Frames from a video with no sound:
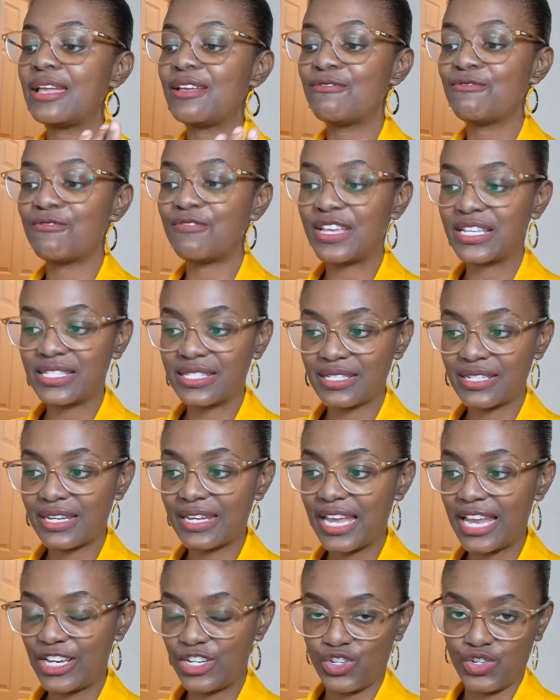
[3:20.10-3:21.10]

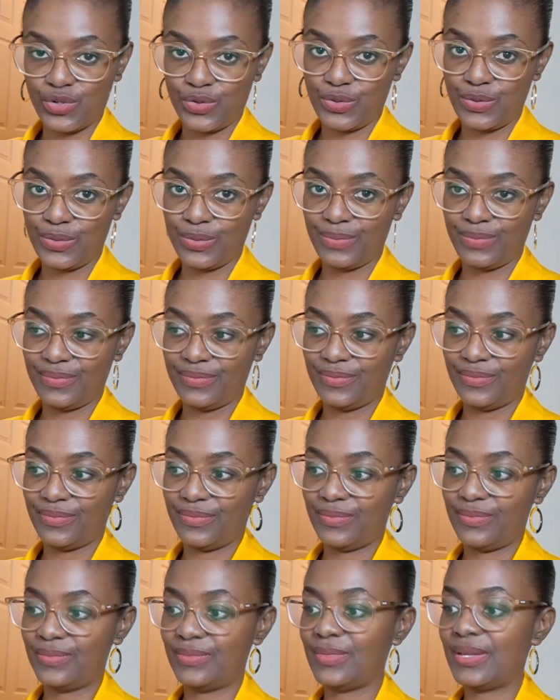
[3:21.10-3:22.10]
investigational.
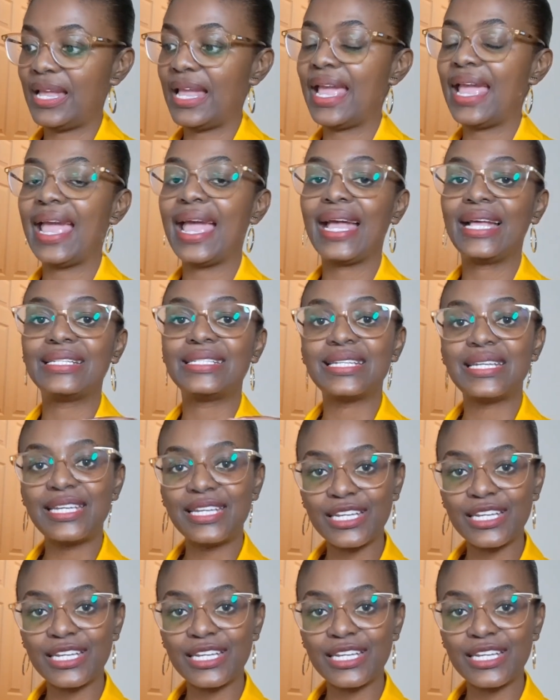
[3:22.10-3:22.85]
And